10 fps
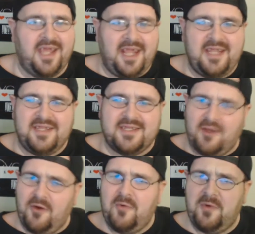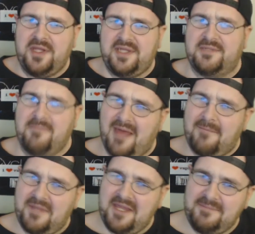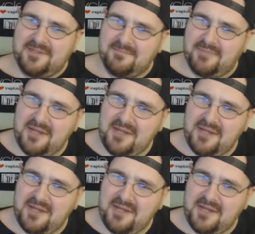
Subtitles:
And as always, my peeps and